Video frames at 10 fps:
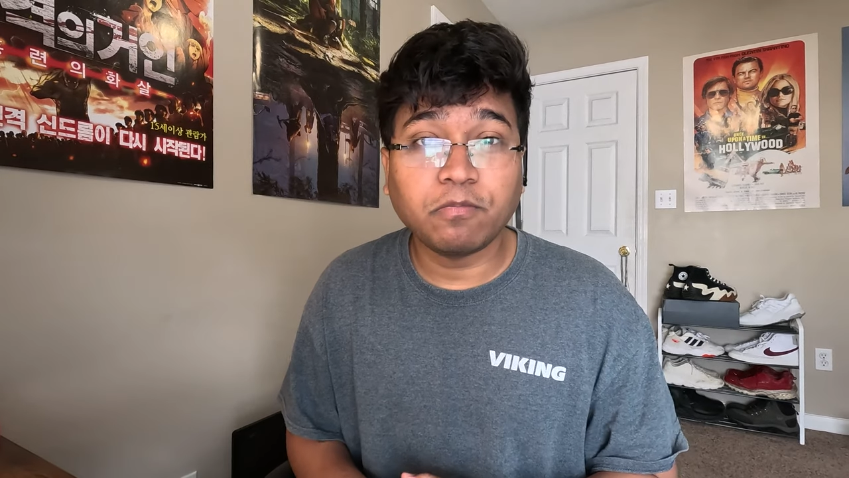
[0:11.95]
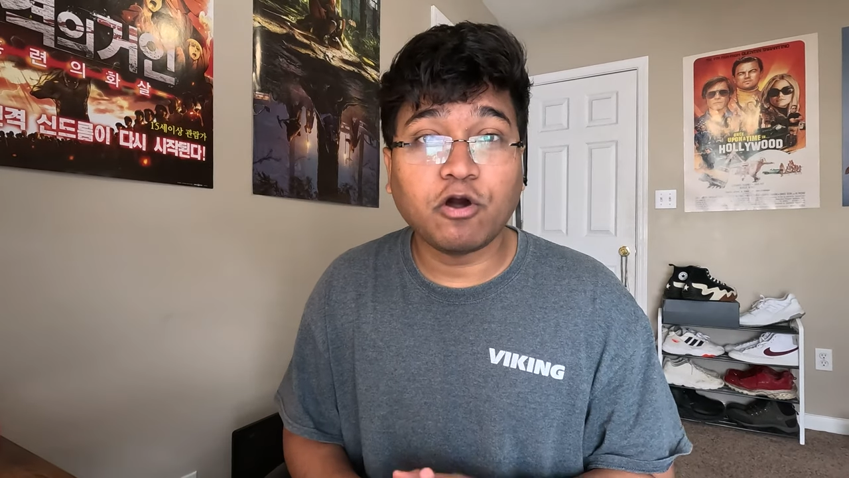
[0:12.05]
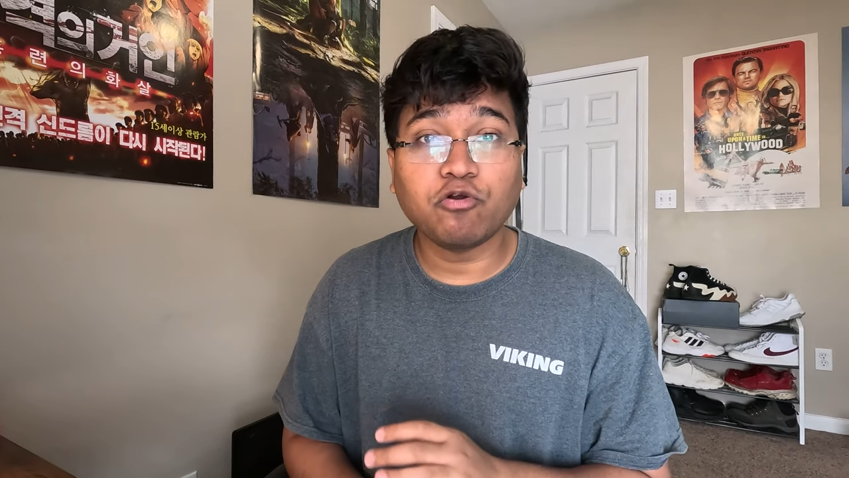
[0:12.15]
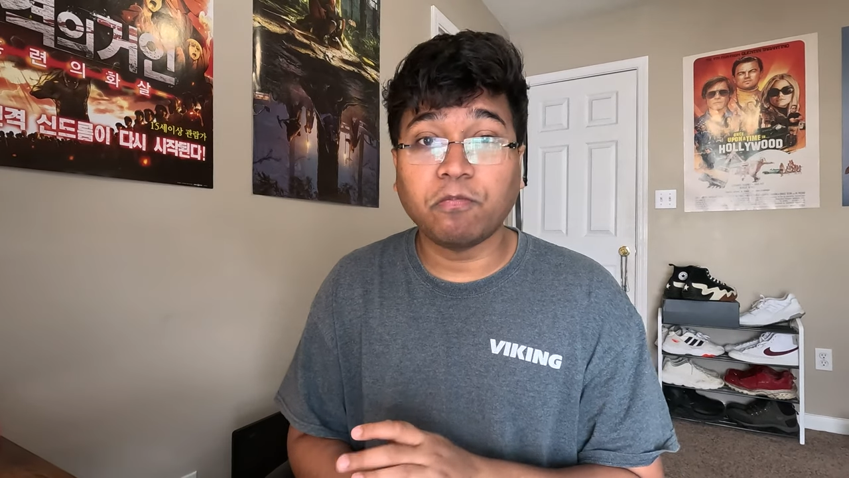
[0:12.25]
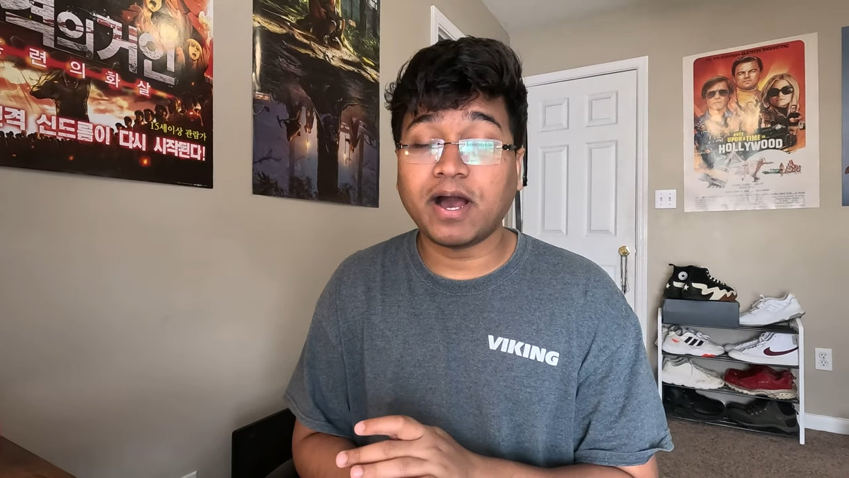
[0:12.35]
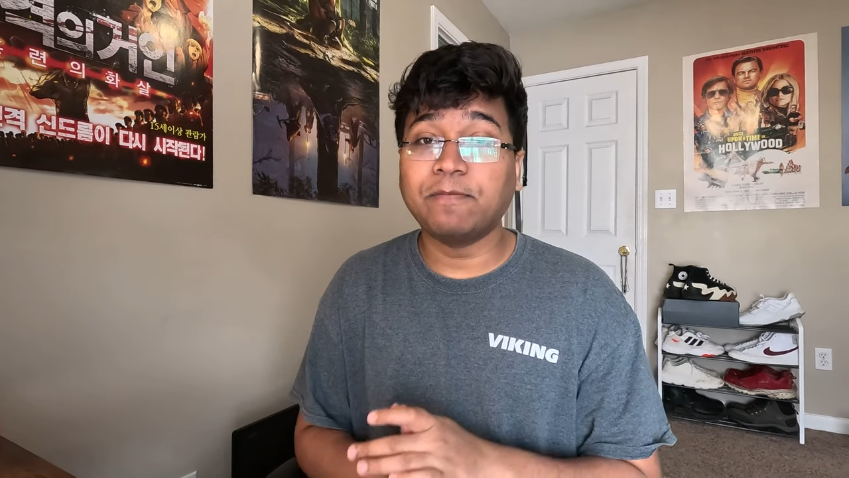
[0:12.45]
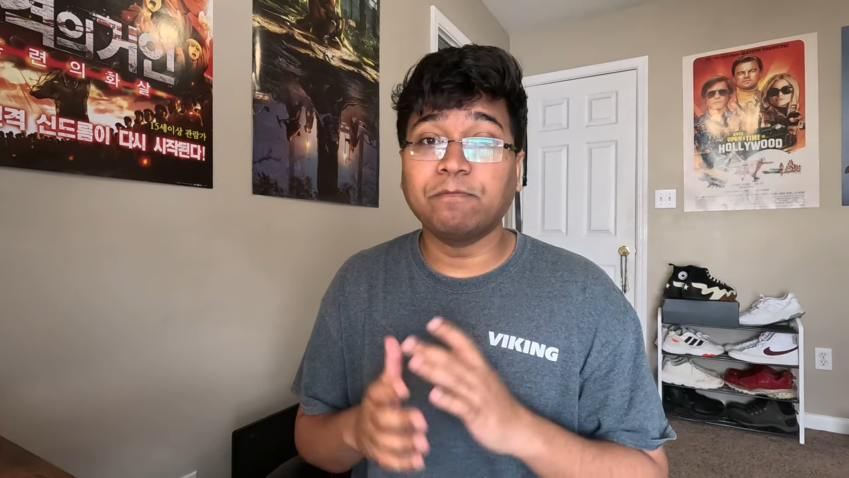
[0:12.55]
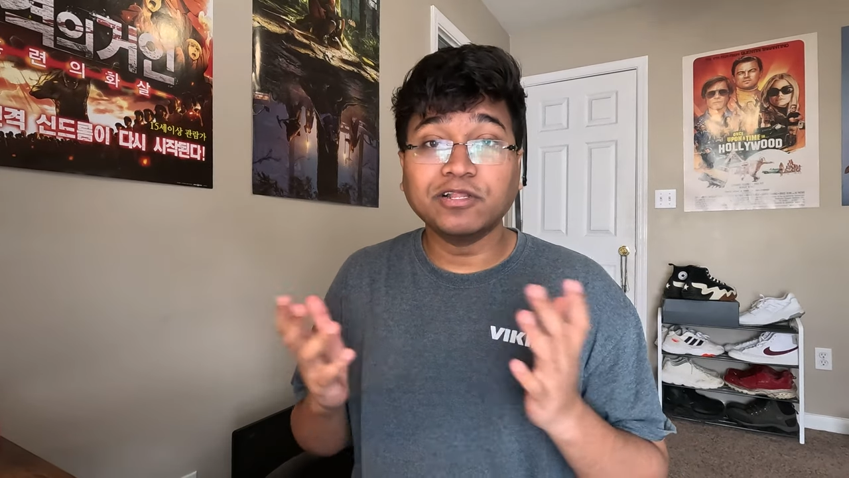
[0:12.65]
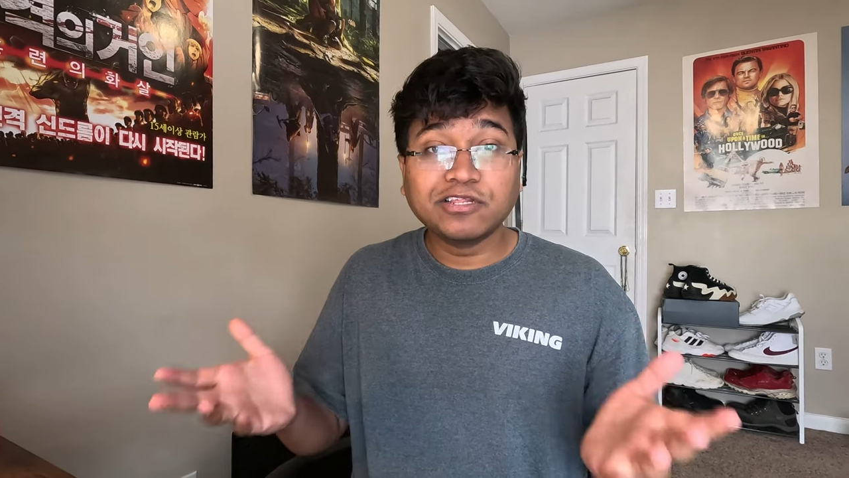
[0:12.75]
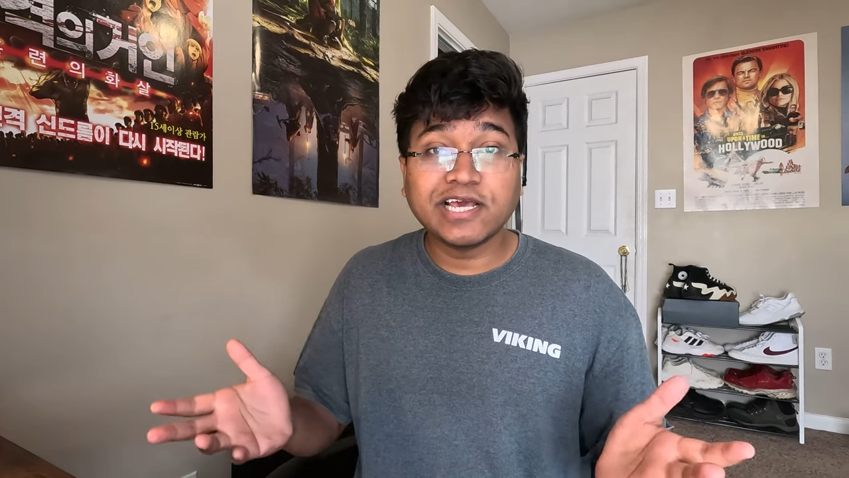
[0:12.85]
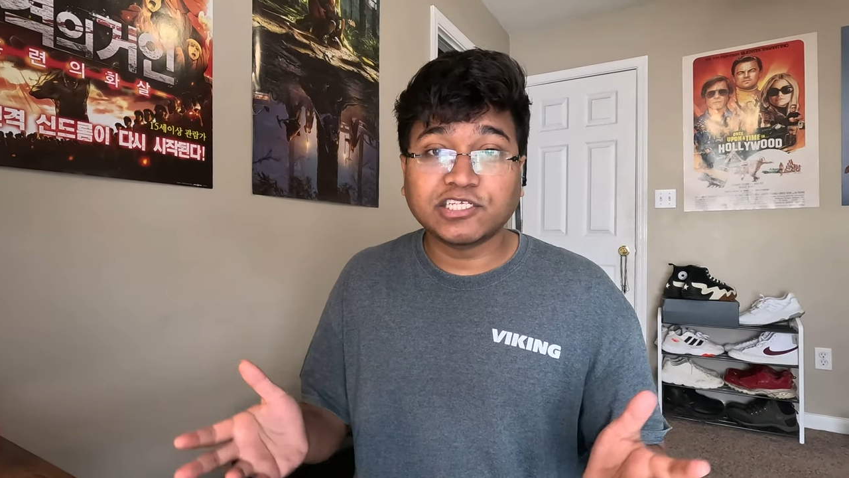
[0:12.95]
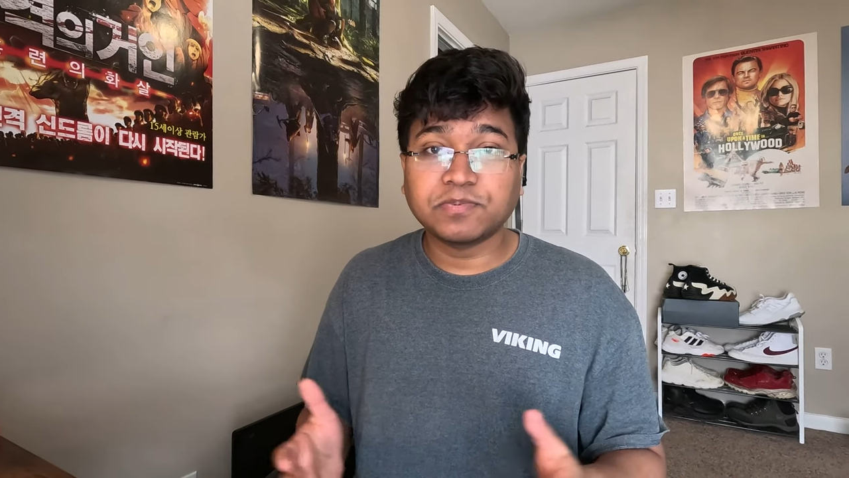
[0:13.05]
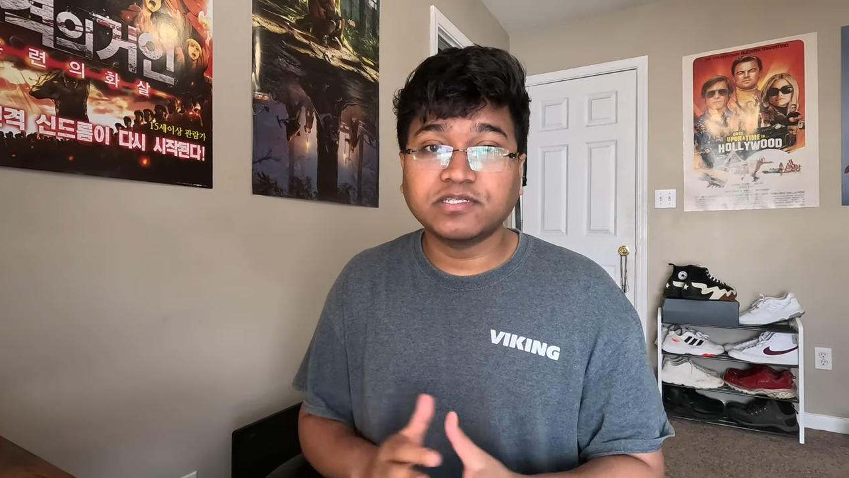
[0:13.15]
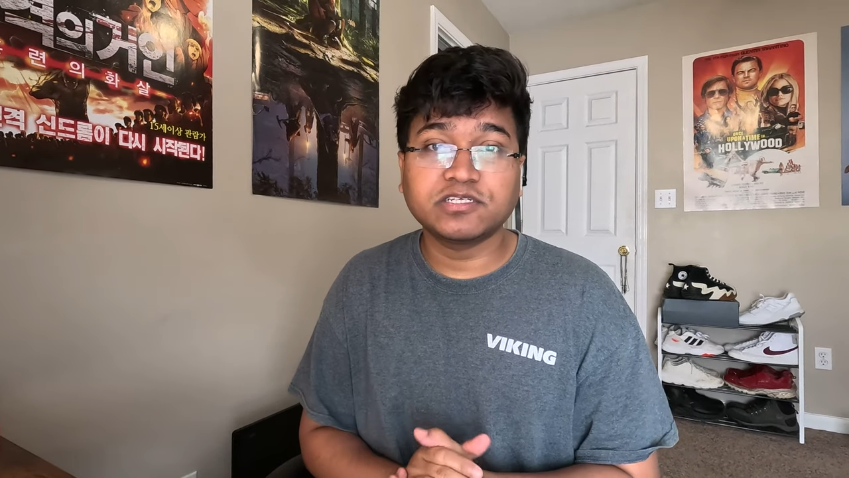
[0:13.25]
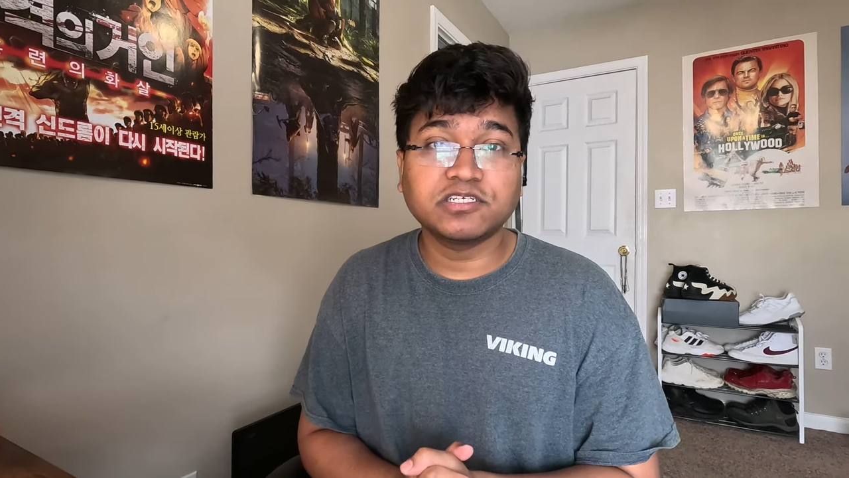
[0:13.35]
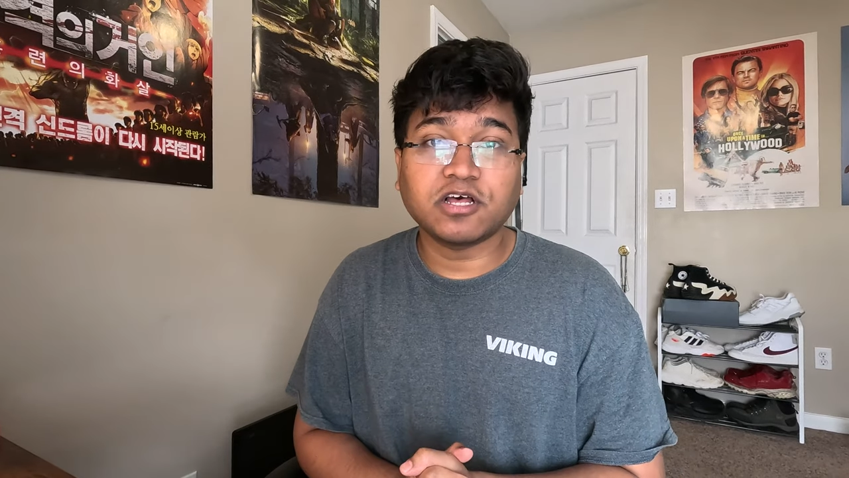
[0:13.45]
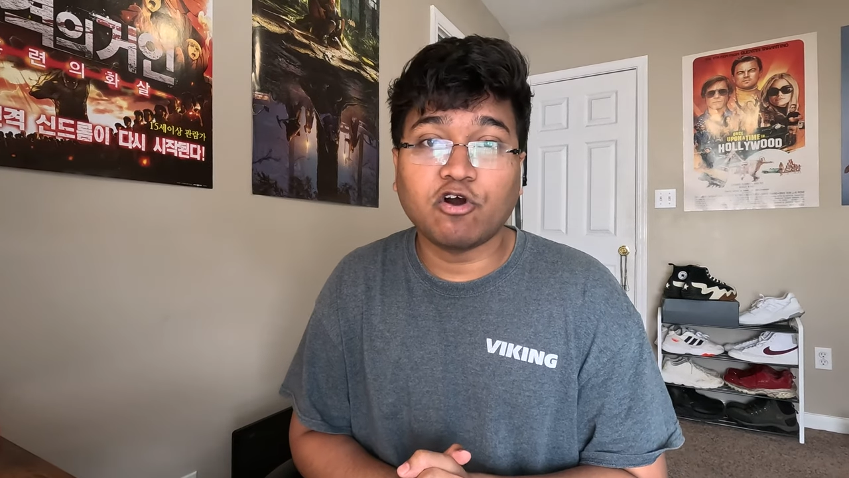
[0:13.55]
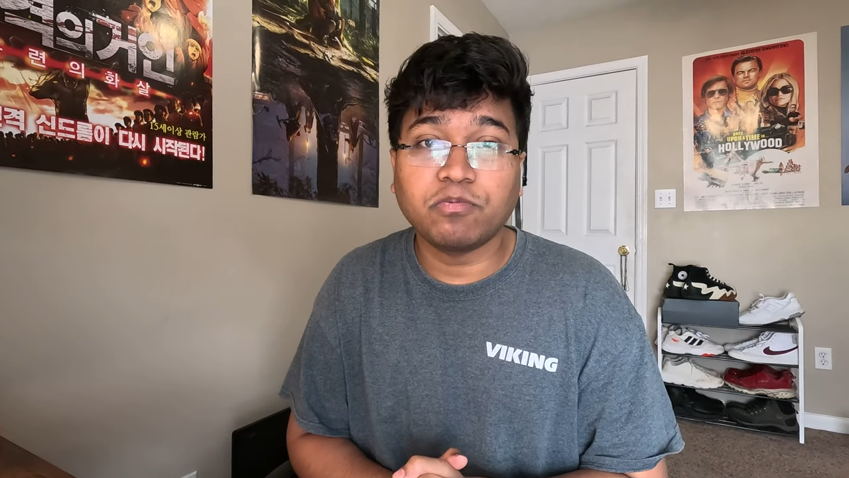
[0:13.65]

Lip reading: about my monthly expenses,